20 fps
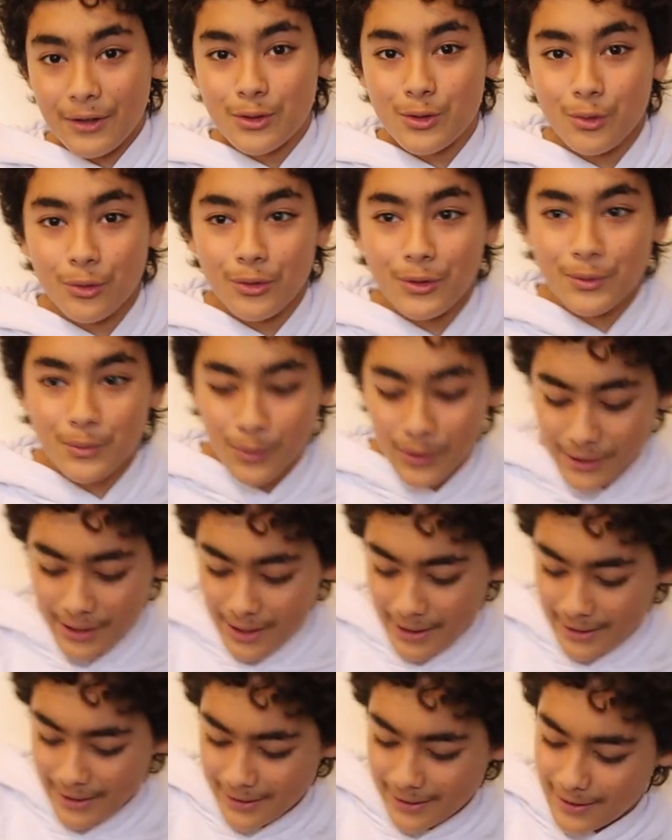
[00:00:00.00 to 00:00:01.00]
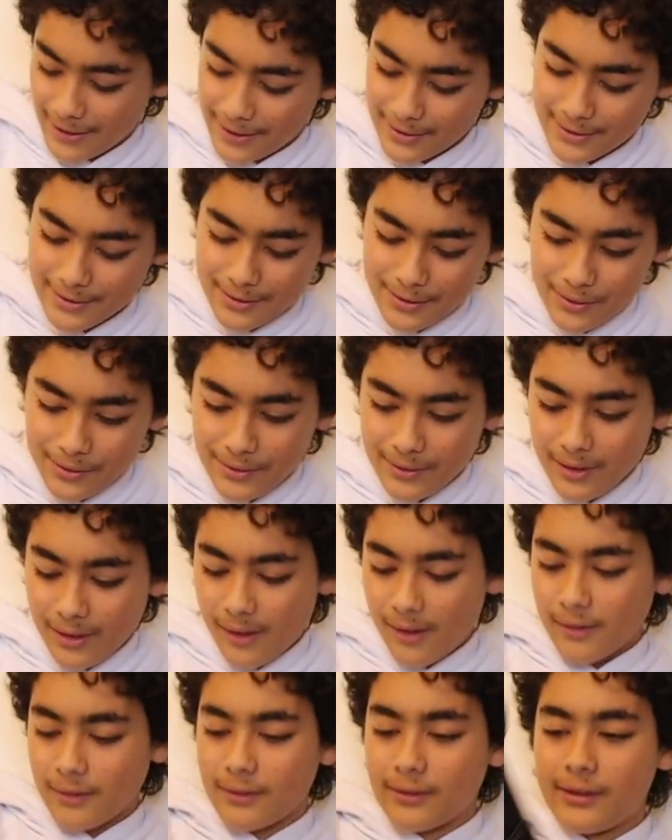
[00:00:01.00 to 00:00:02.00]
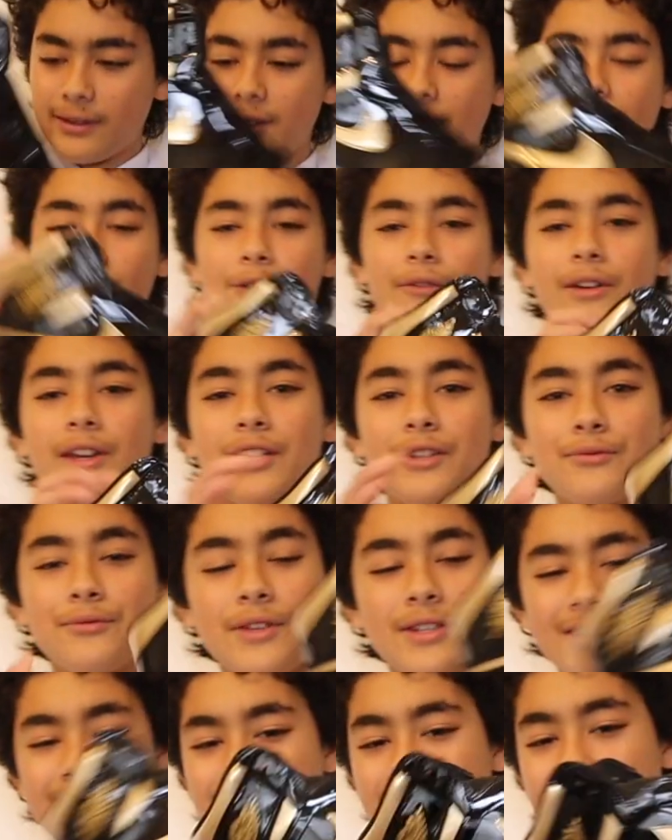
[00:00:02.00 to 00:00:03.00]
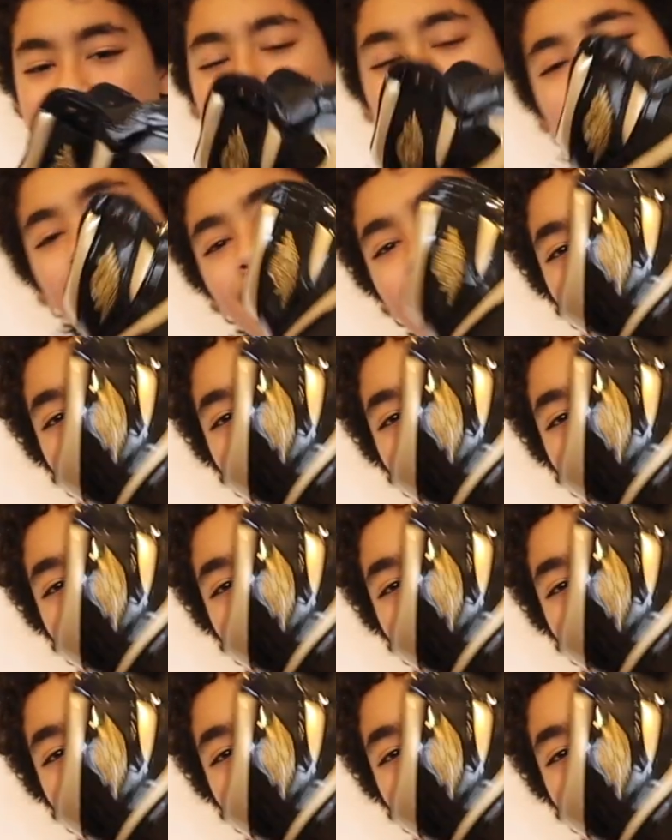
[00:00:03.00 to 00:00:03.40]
a Jordan 1 high here, guys, that I released recently.